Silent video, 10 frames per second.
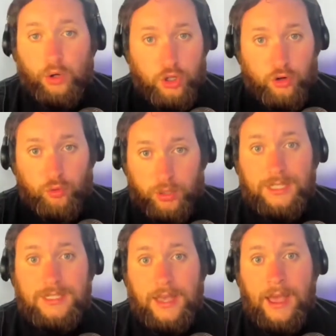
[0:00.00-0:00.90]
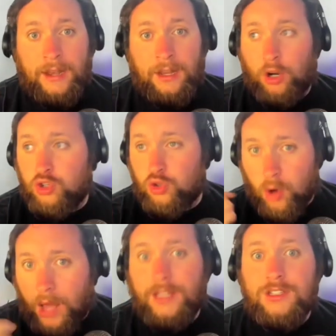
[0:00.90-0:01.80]
or you're really sad and are
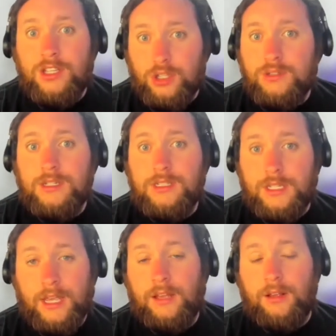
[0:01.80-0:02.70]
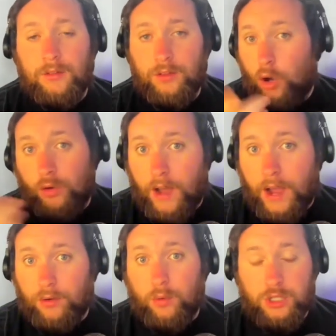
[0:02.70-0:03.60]
trying to use it to get go viral,